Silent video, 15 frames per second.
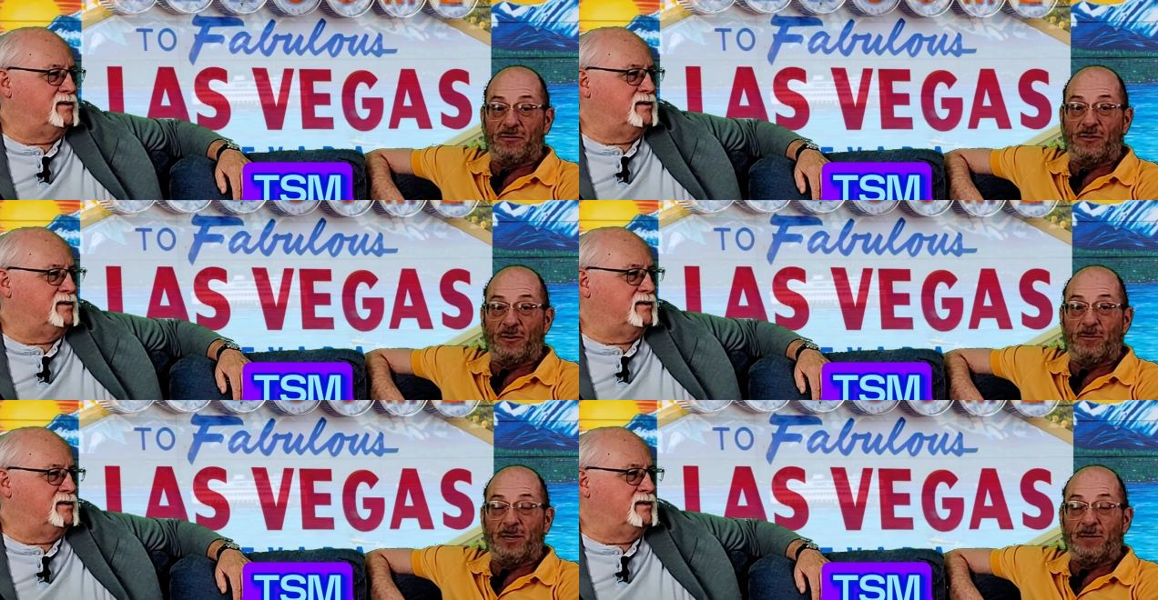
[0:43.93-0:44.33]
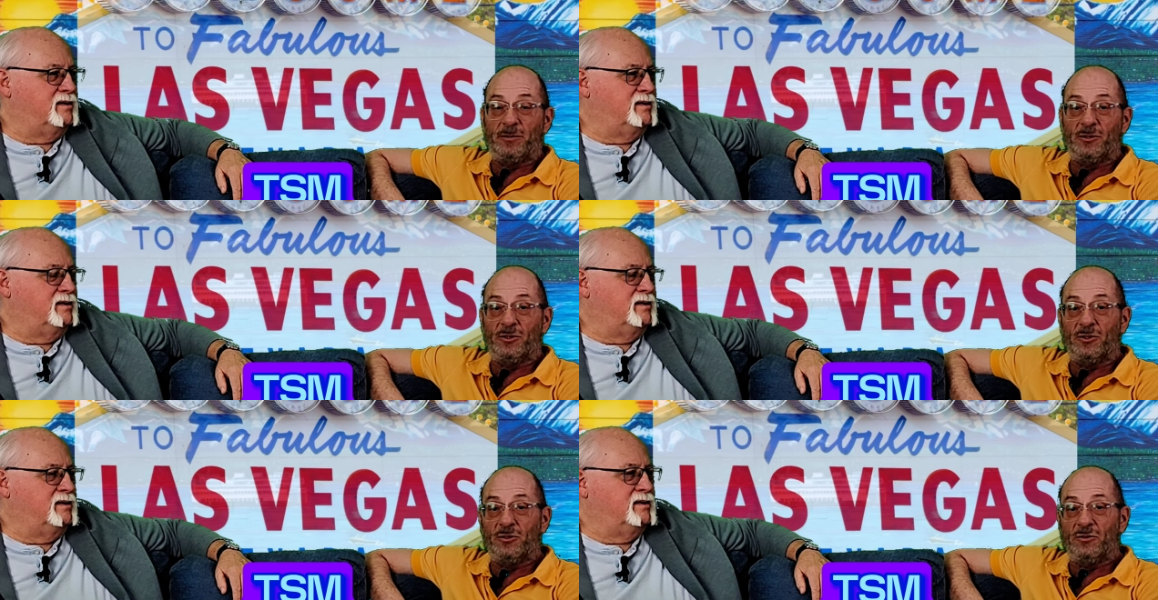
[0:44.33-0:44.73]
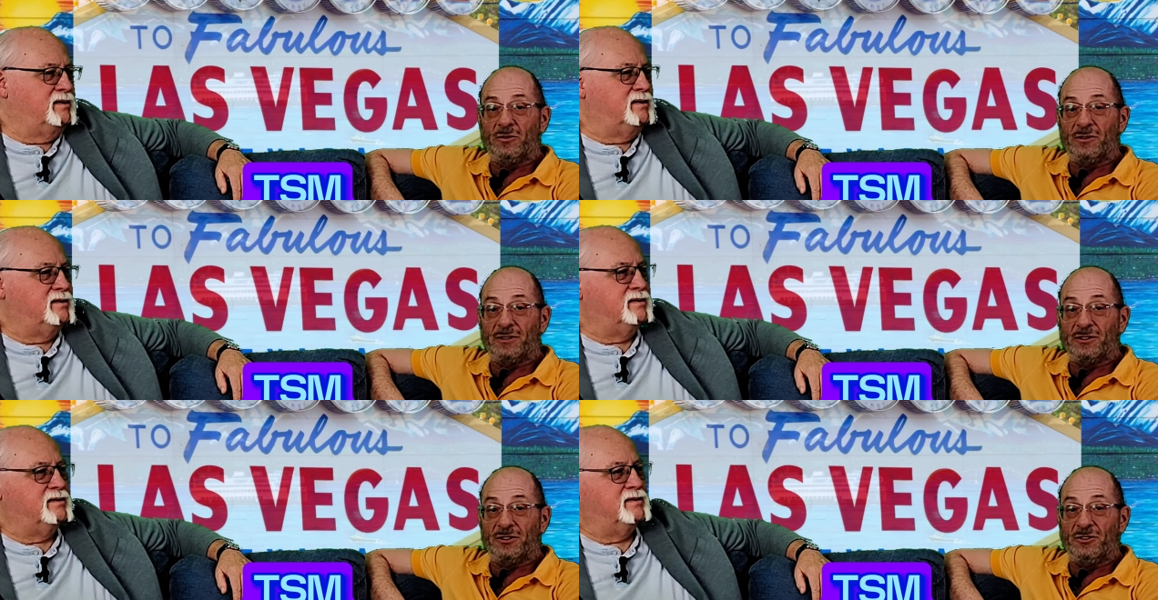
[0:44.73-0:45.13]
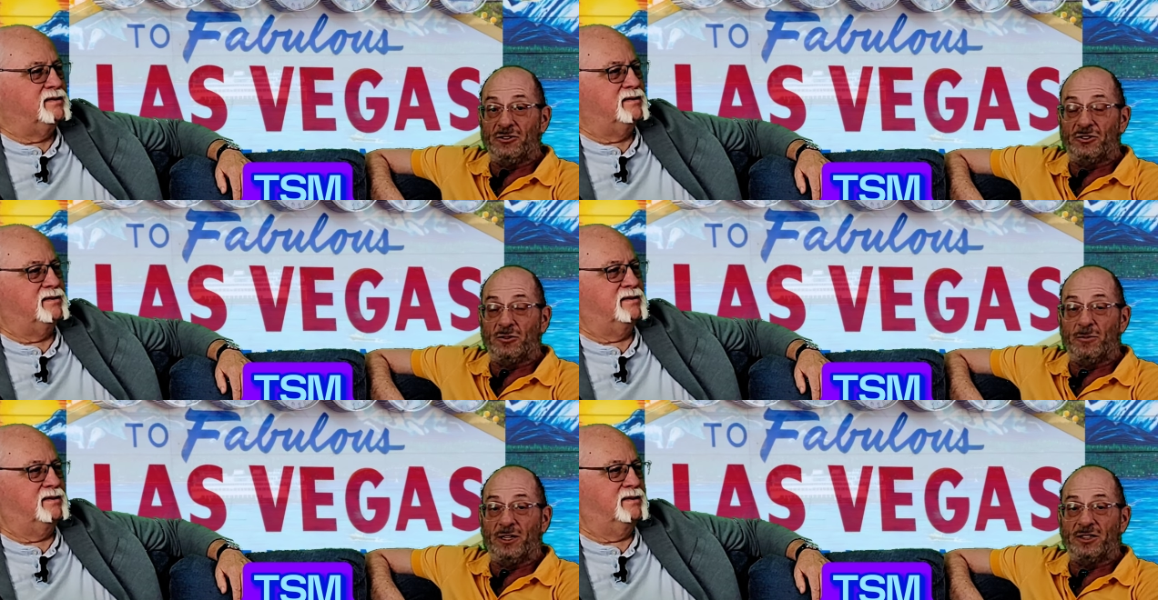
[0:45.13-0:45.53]
Speaker 1: for people who
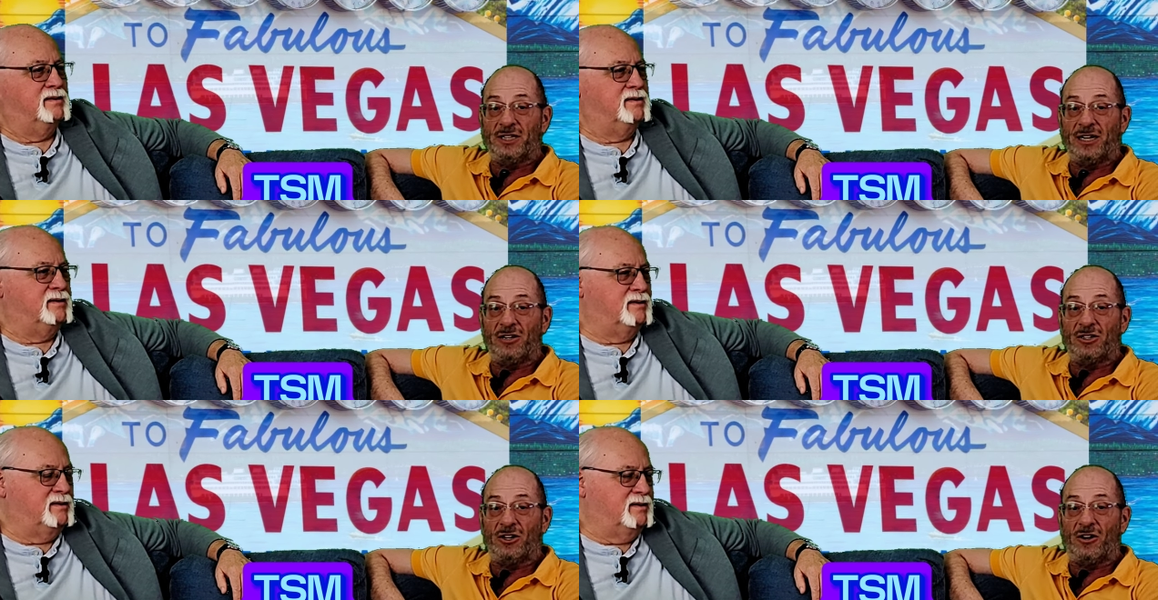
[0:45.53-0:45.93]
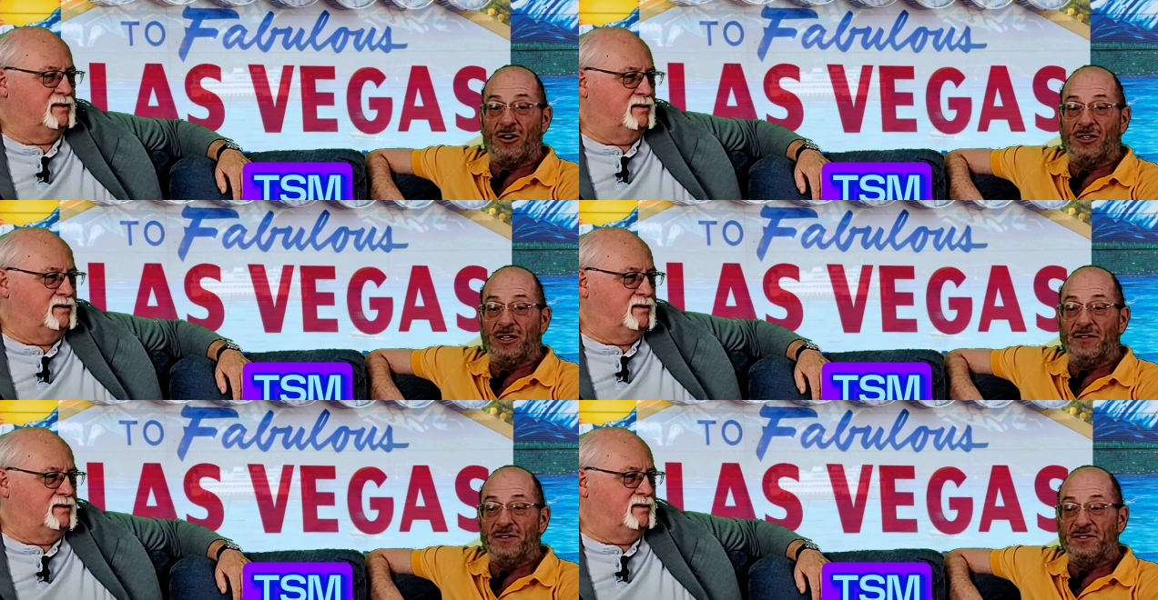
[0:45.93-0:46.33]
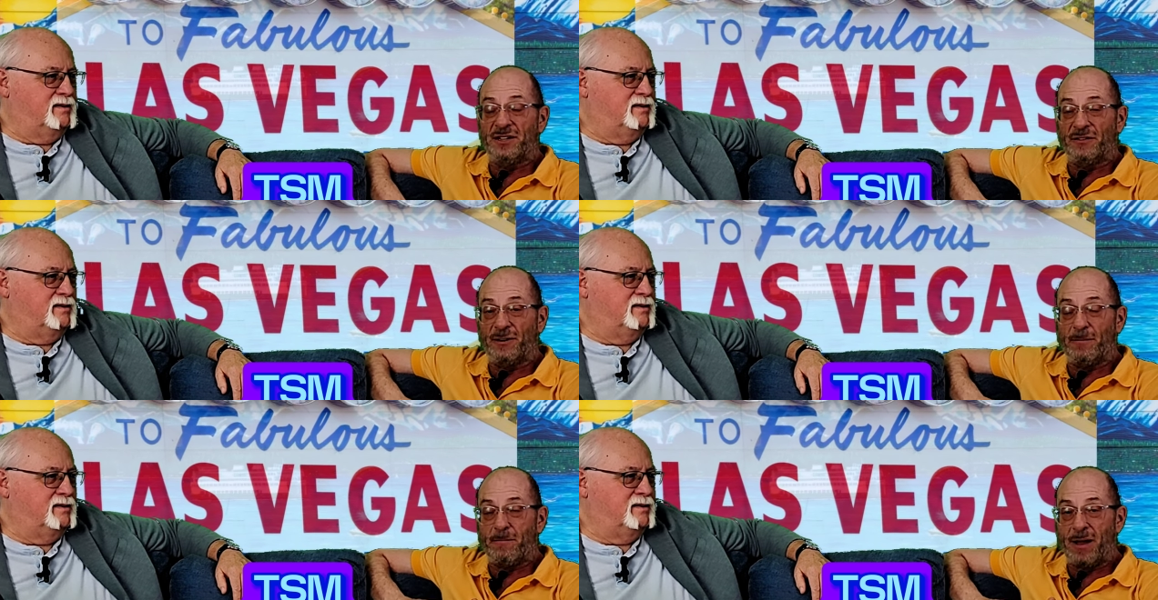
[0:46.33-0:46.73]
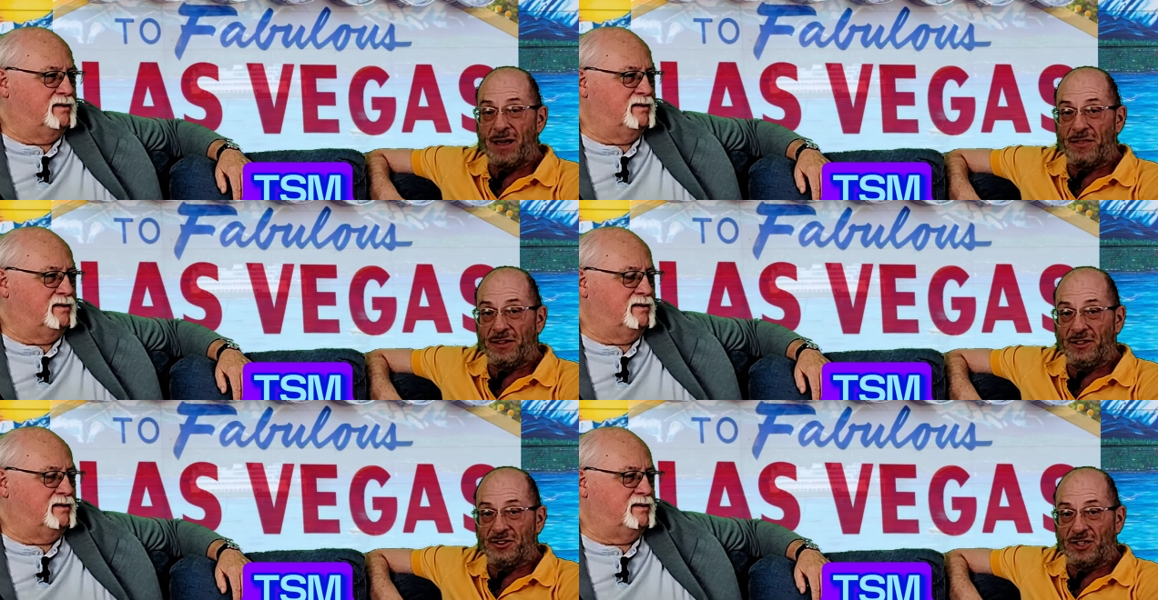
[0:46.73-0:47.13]
use too much alcohol and different
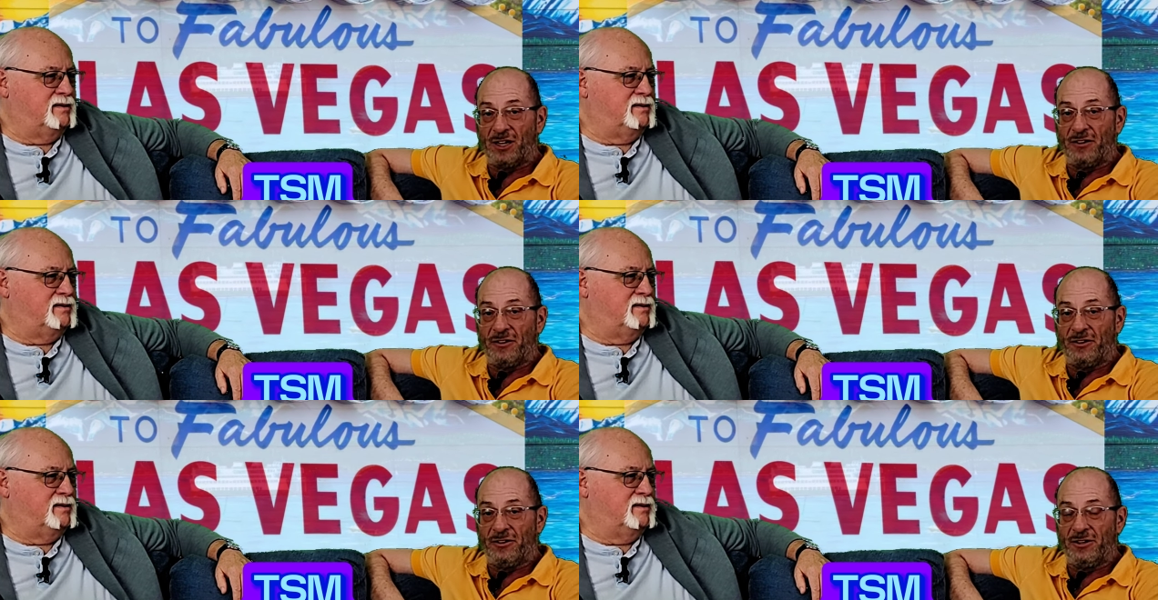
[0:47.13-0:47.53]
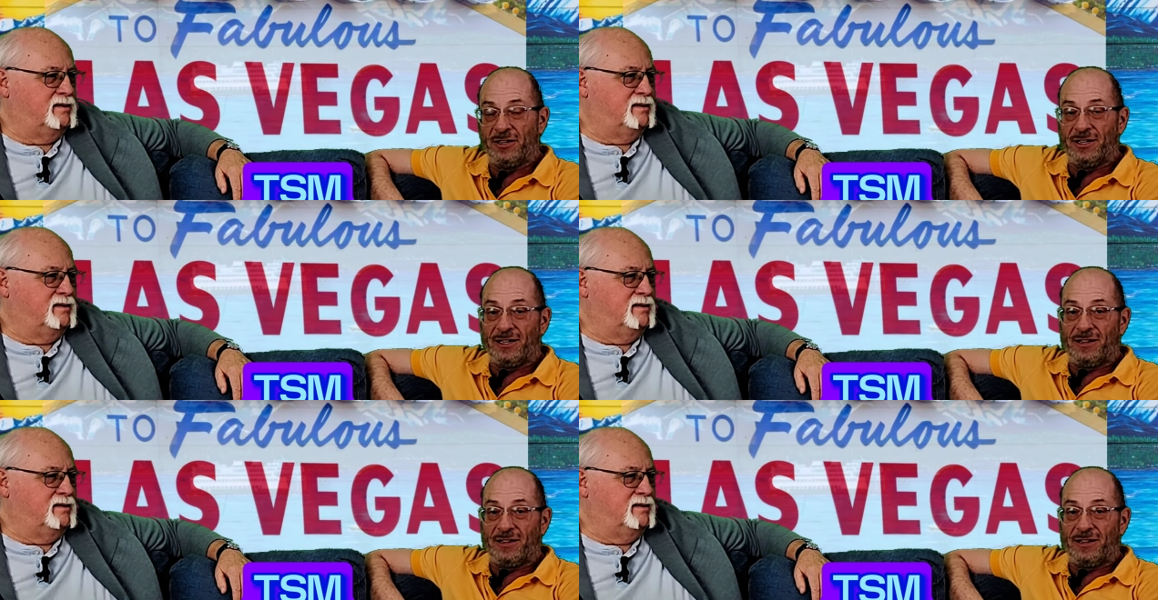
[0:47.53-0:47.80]
methods other